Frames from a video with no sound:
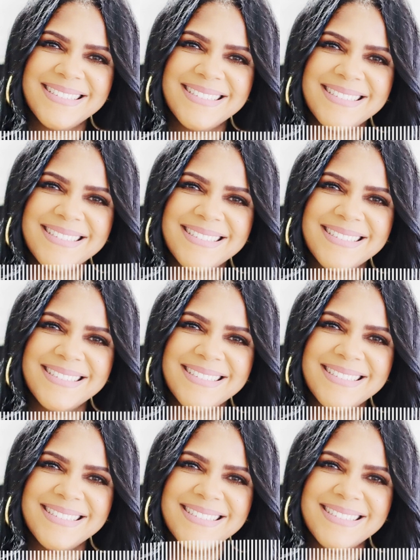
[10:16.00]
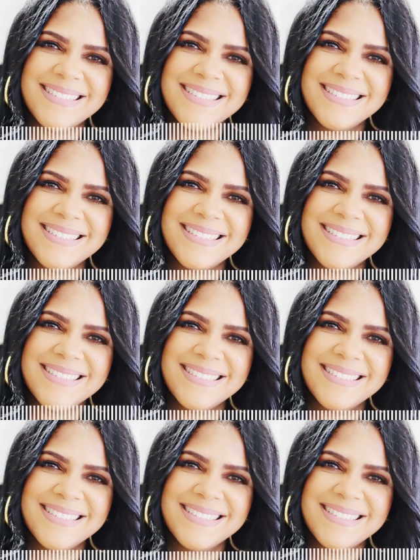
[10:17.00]
So, so that's what it boils
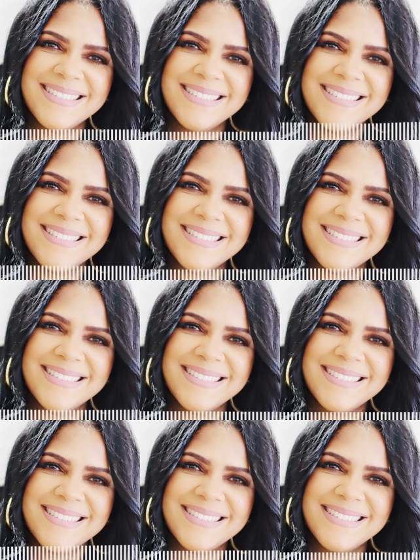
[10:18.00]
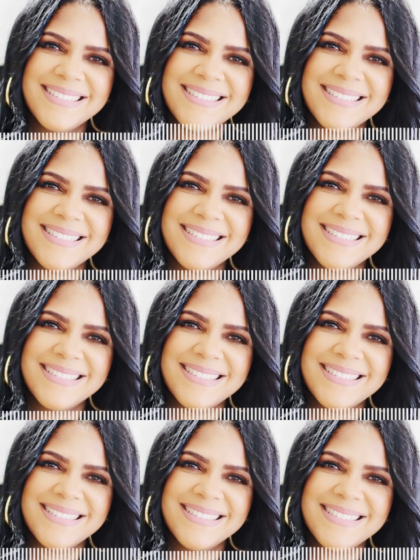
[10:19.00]
down to is absolute faith, absolute
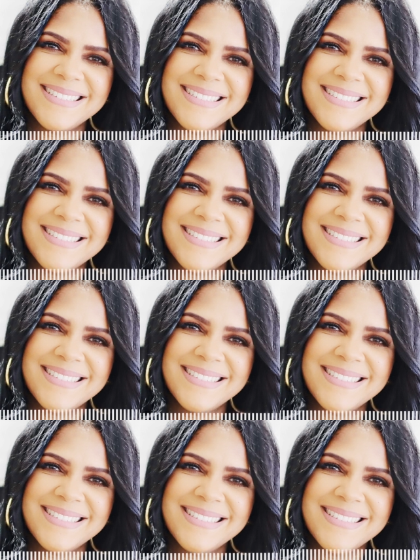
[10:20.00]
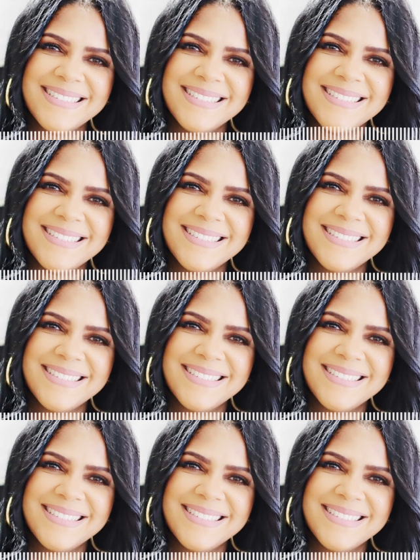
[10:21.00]
belief that what you want, you already have.